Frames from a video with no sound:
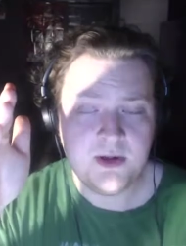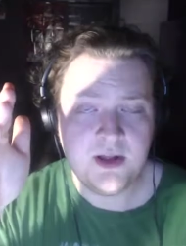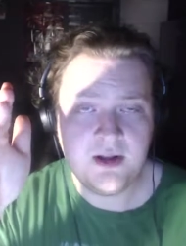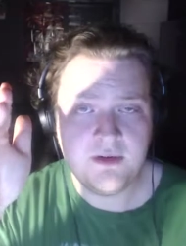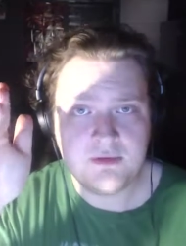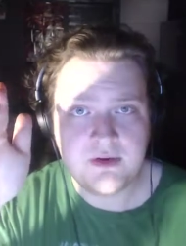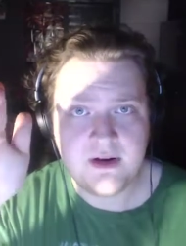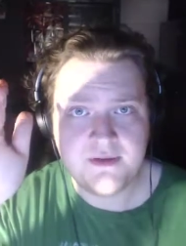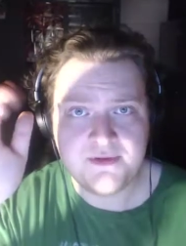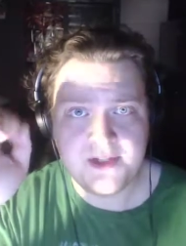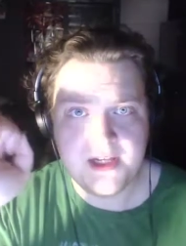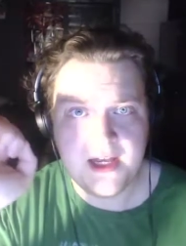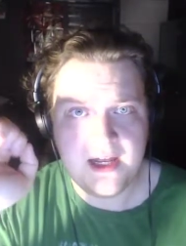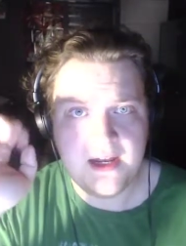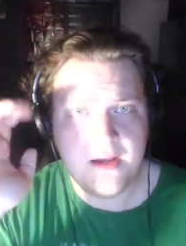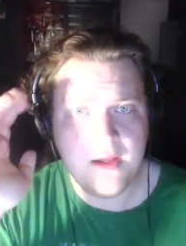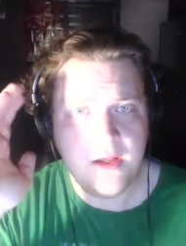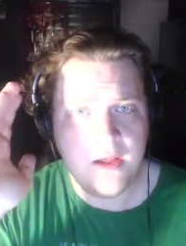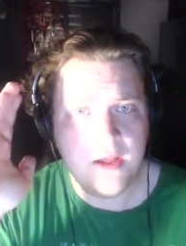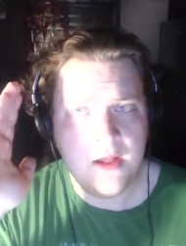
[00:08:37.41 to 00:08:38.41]
Lovecraft
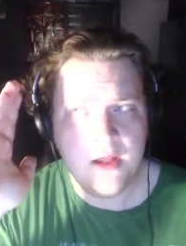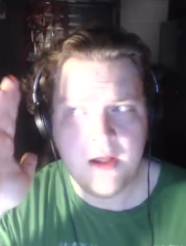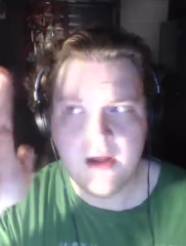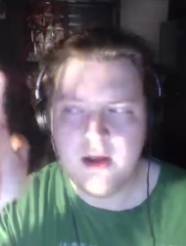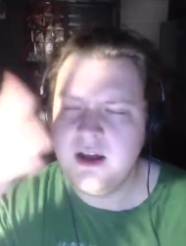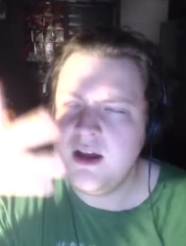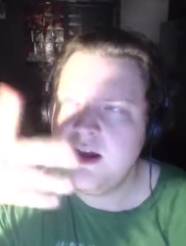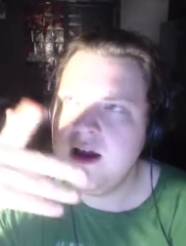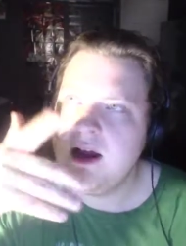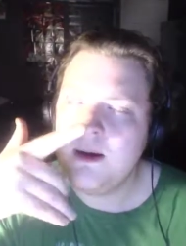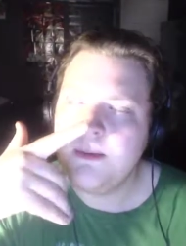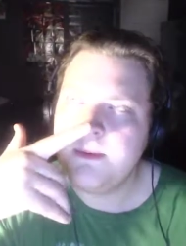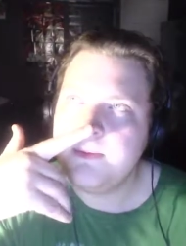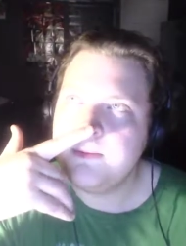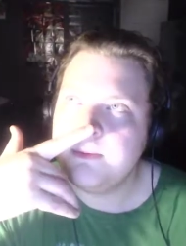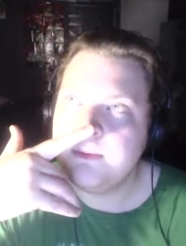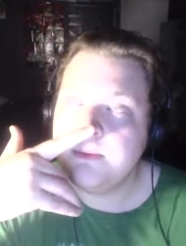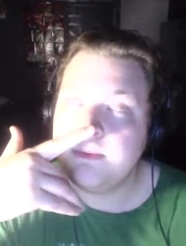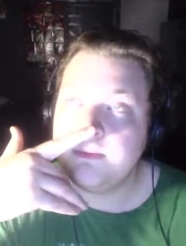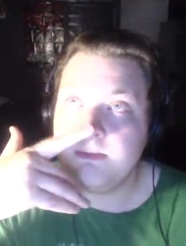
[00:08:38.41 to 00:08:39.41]
said, um,
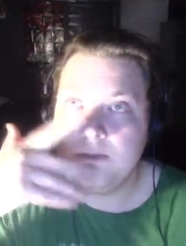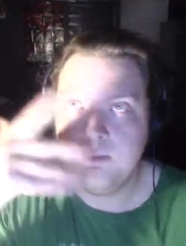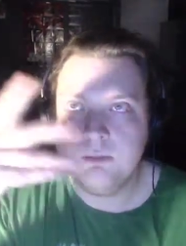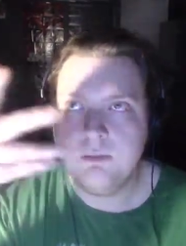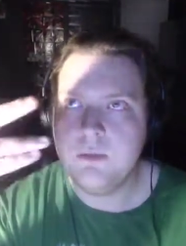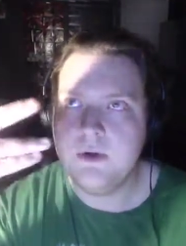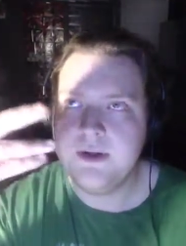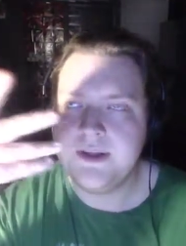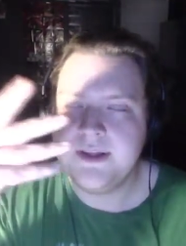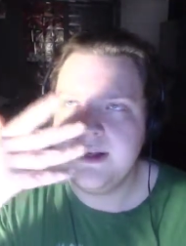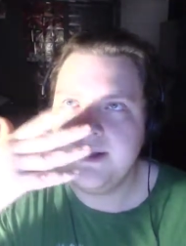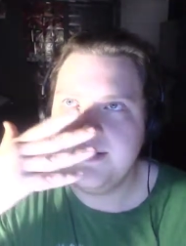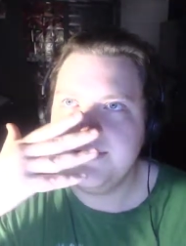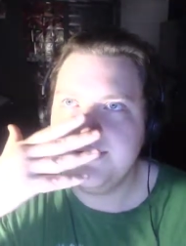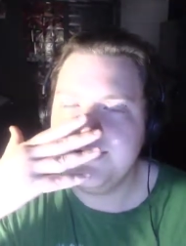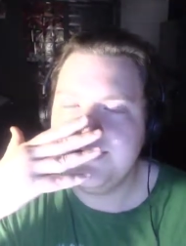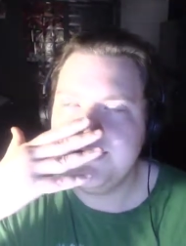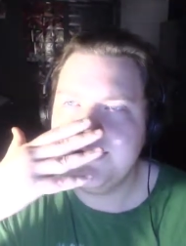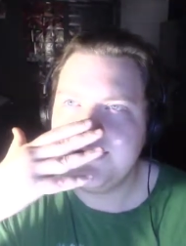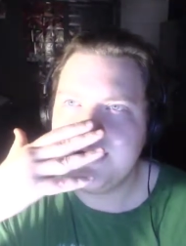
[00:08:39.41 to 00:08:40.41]
what the hell
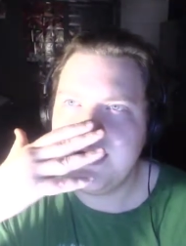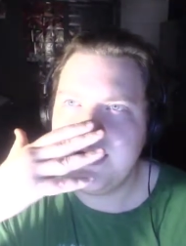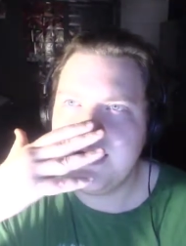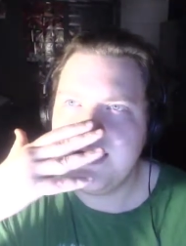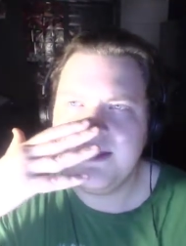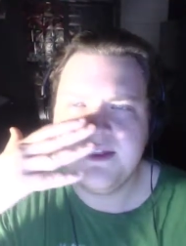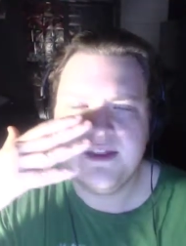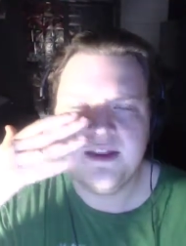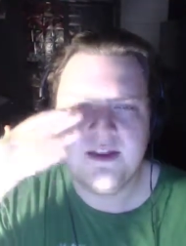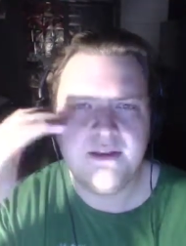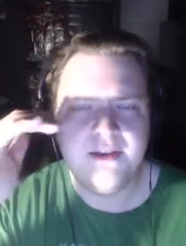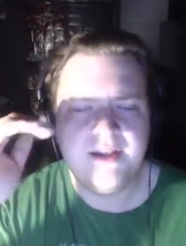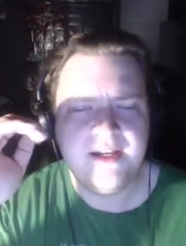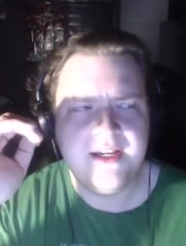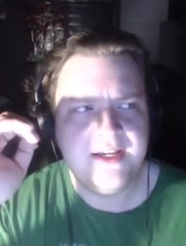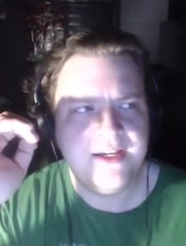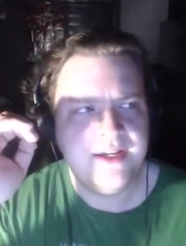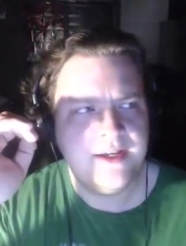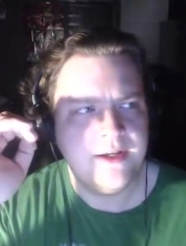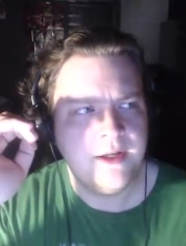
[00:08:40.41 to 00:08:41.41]
did he say? The,
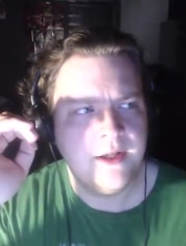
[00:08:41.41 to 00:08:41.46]
the,